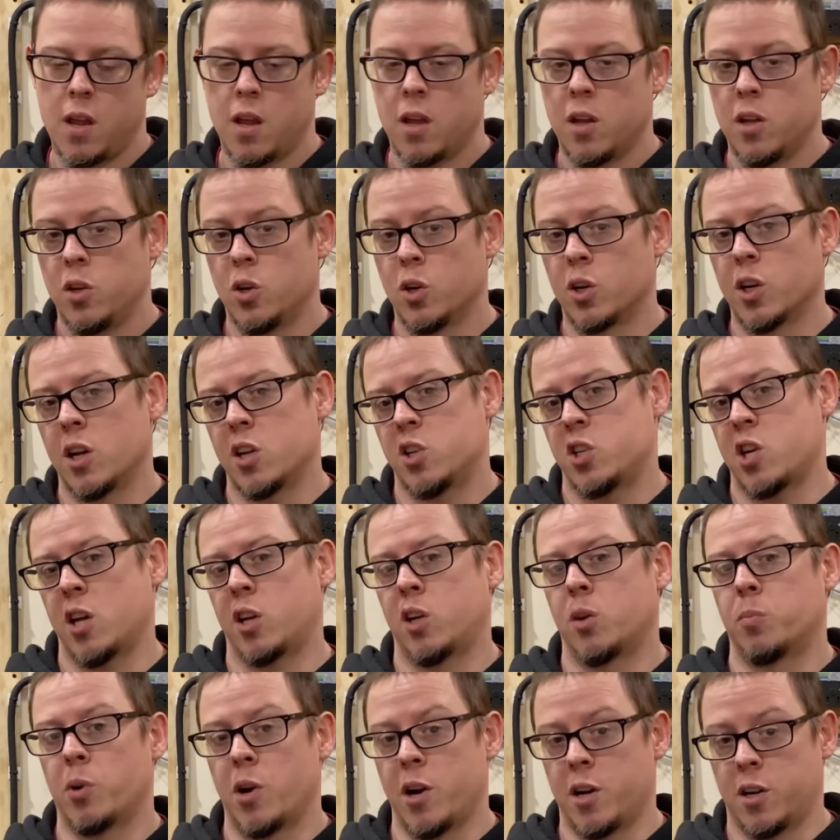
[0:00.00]
You're going to check
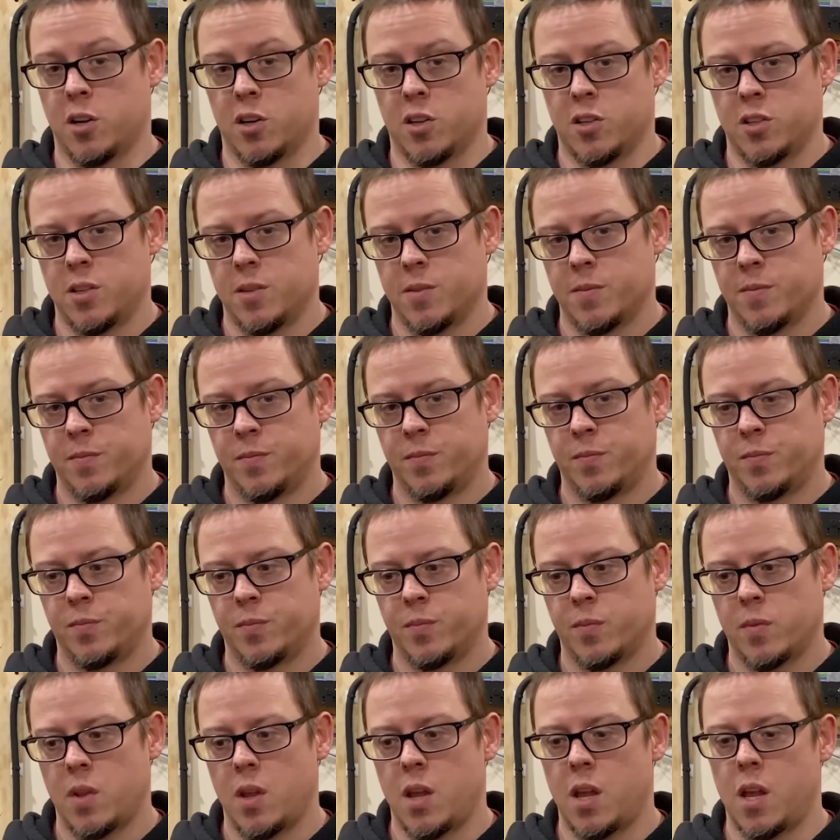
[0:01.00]
your breakers.
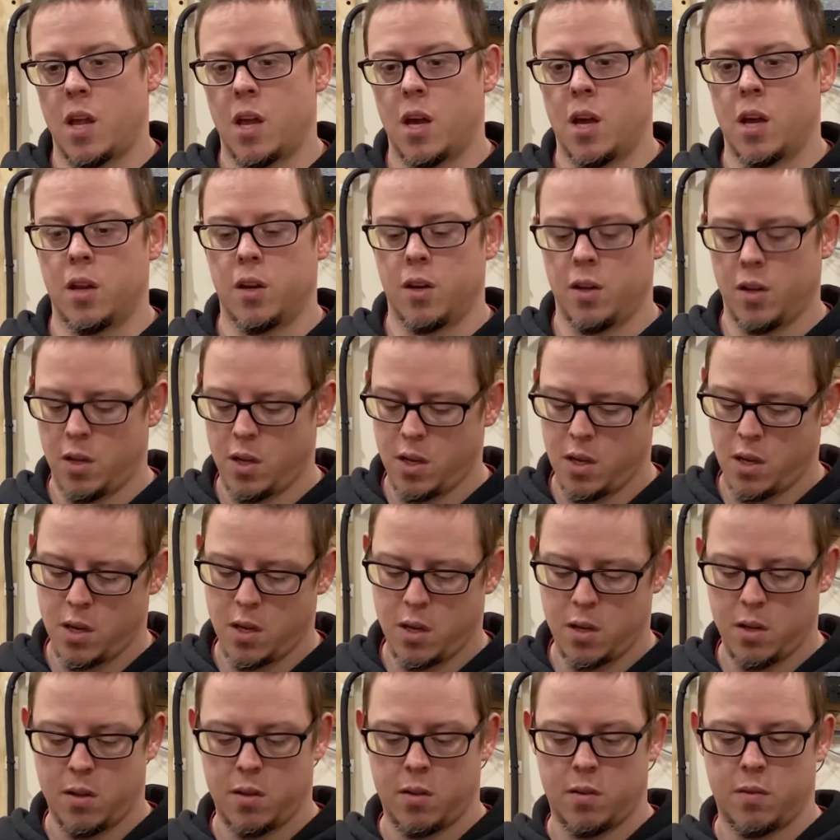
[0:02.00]
And
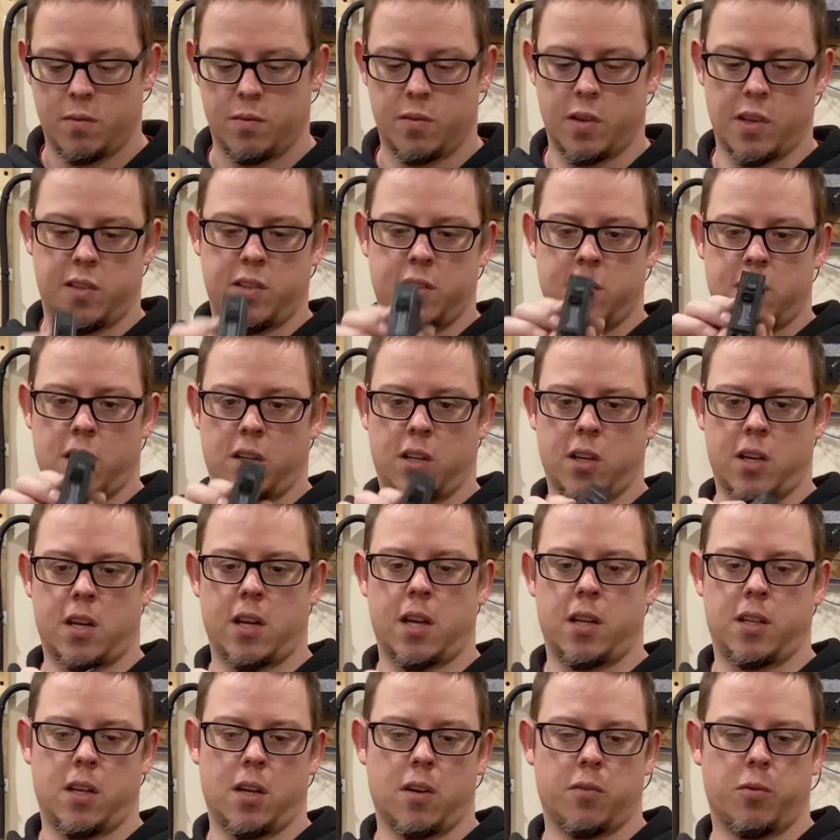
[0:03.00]
this is a good
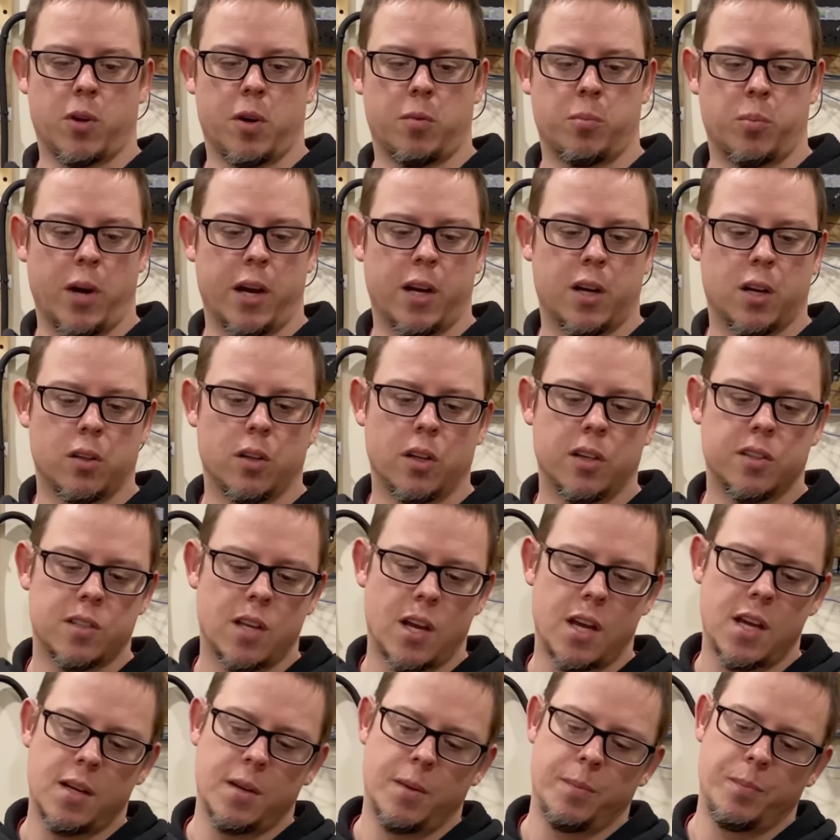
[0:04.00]
idea of what a breaker looks
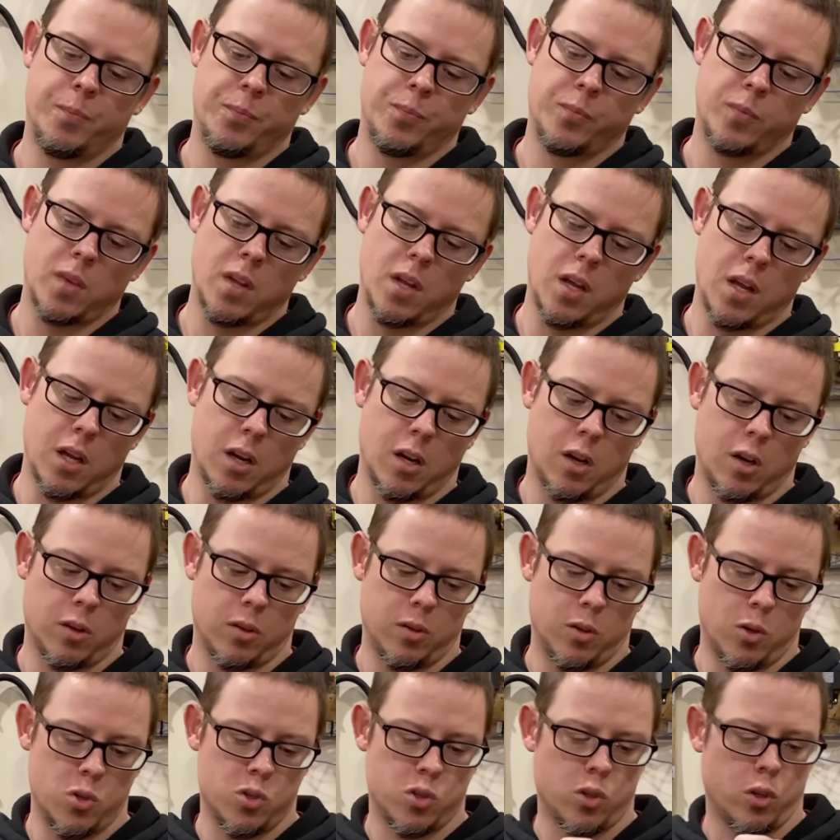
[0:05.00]
like. And it'll
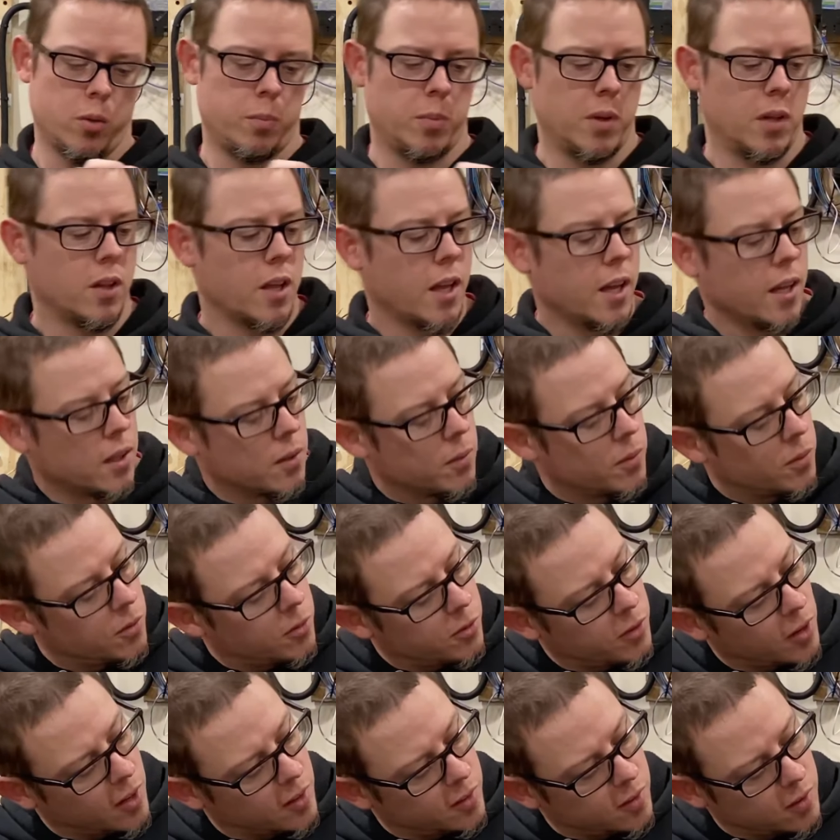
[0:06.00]
usually be like
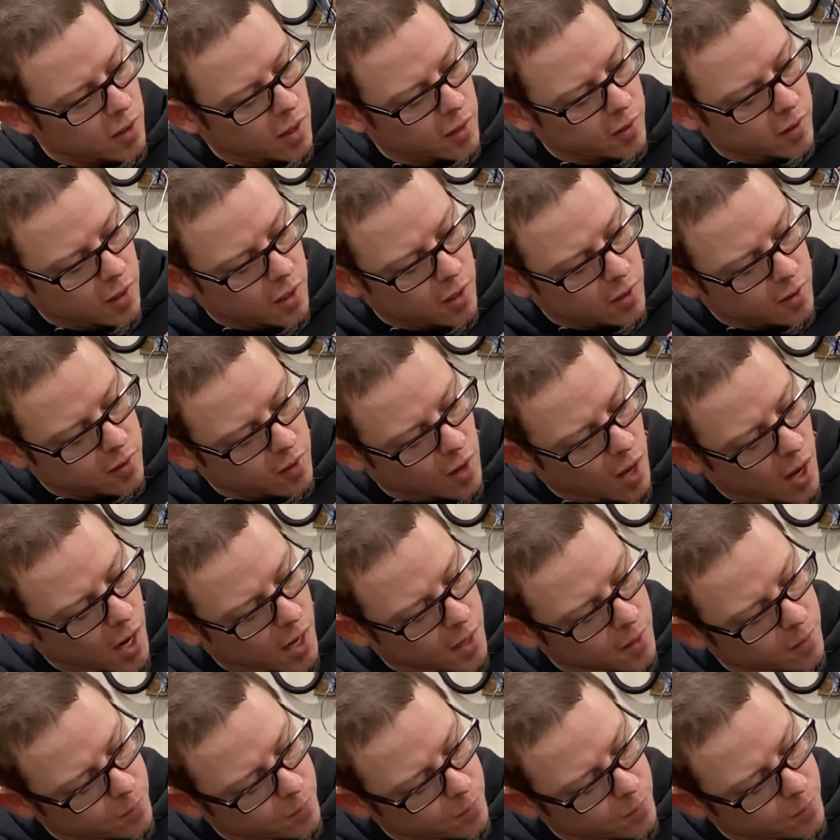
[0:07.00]
facing on the inside.